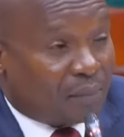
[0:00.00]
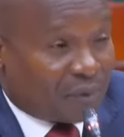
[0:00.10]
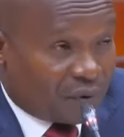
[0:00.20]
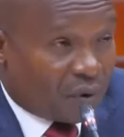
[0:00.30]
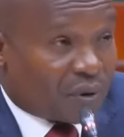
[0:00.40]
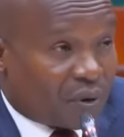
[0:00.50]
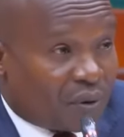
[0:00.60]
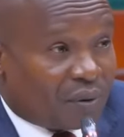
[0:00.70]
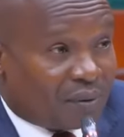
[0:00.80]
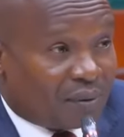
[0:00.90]
before
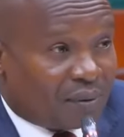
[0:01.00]
dawn,